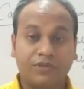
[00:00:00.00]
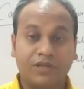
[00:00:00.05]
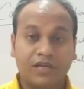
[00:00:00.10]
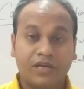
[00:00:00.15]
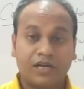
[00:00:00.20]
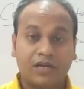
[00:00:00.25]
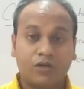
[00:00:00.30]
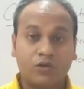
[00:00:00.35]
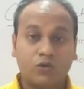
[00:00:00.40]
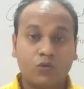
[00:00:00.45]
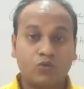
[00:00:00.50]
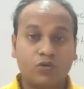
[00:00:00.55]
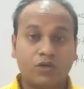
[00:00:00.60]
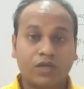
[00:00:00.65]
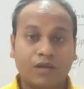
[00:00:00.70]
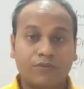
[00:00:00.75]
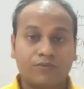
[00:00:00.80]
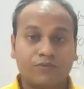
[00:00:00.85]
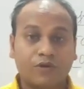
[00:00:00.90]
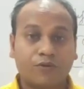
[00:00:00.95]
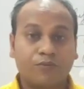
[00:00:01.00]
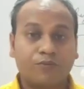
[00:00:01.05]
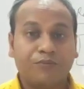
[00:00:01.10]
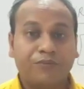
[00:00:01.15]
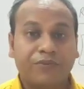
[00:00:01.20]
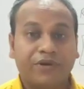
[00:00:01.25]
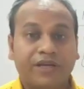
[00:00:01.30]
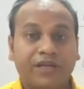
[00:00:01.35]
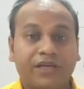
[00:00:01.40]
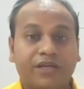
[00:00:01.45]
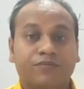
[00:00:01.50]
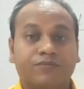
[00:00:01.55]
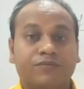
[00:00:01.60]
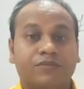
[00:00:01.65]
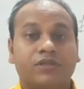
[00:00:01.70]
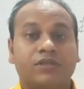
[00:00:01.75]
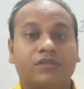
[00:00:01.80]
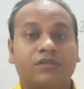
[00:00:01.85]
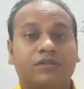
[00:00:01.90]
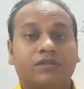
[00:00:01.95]
There are two types of
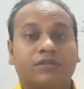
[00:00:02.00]
mediums